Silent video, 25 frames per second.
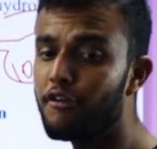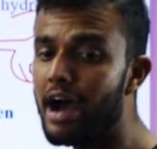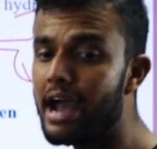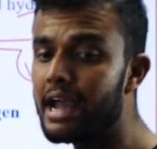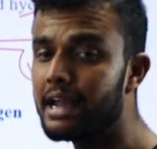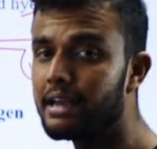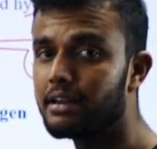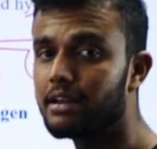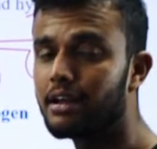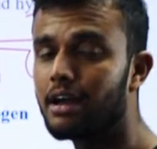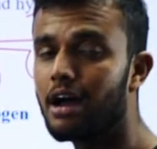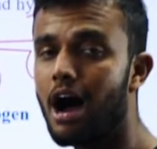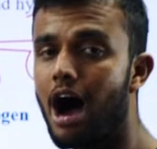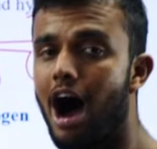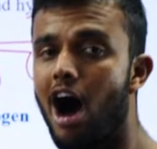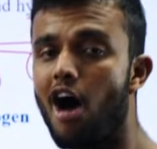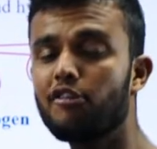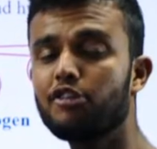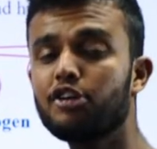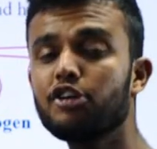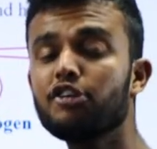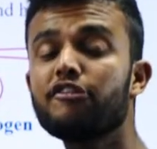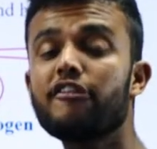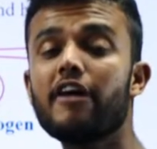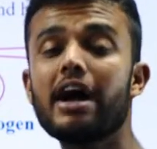
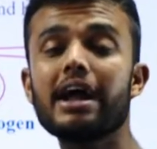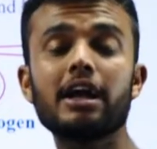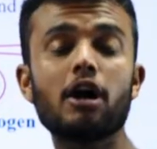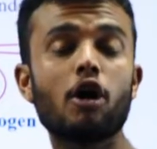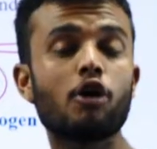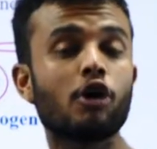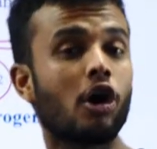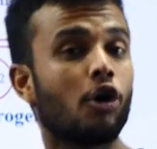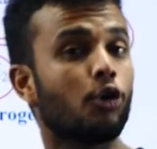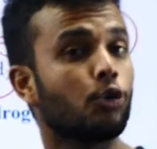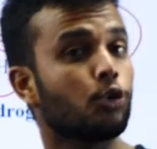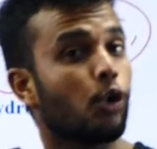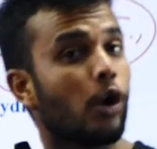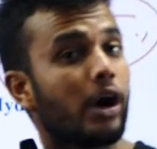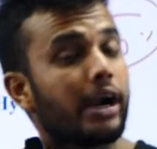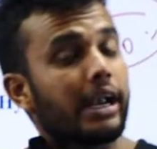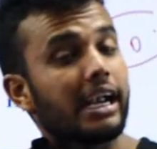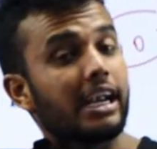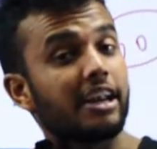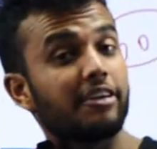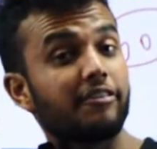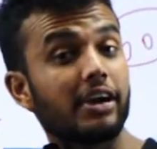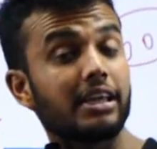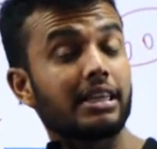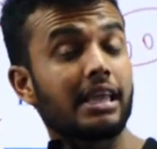
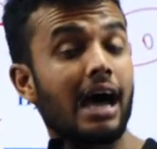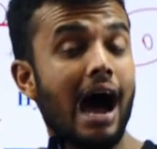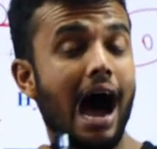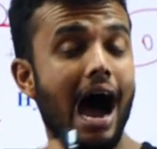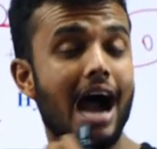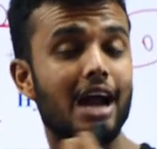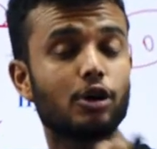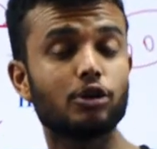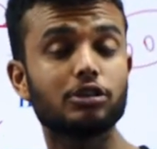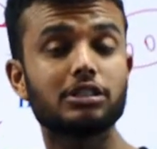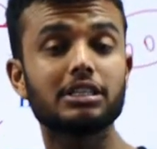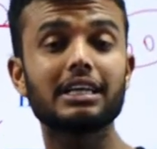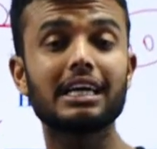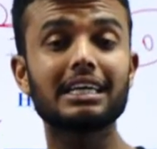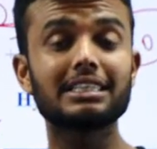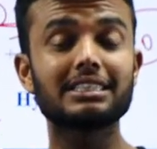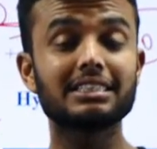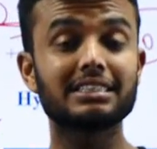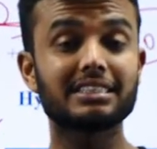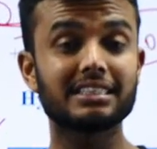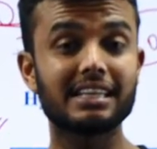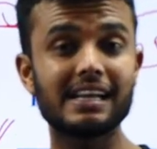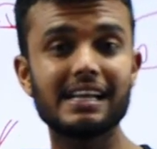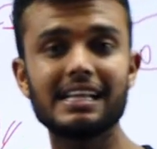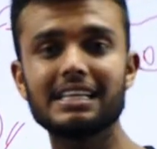identify the hydrogen gas
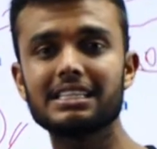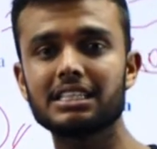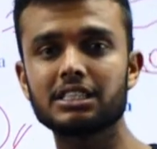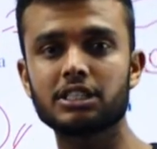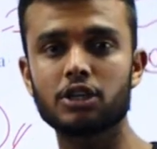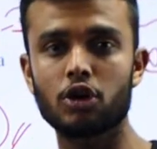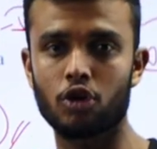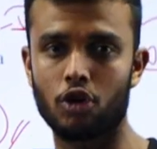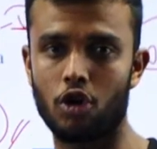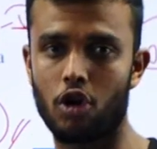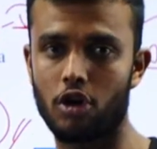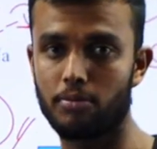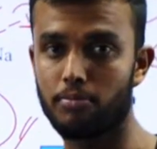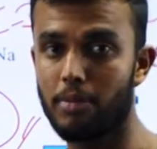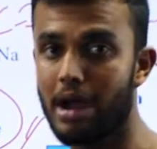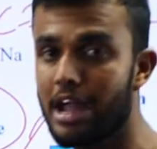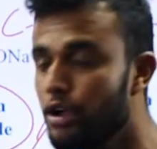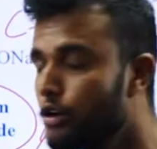is releases or not? By